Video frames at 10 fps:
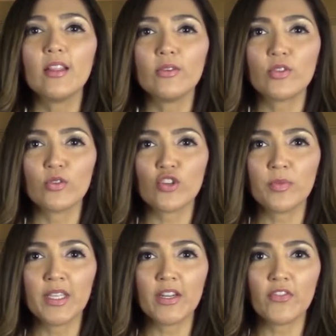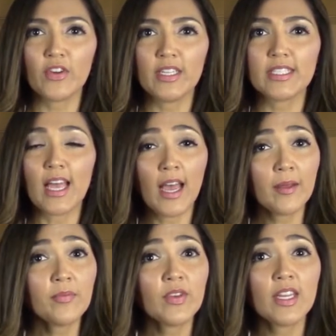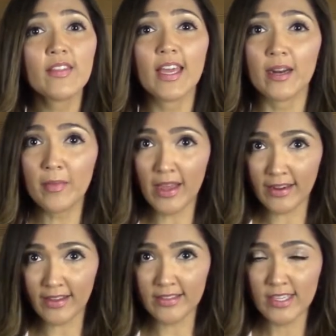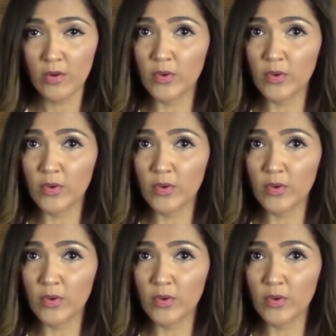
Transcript: Hello, social media friends. I'm Viridiana Marquez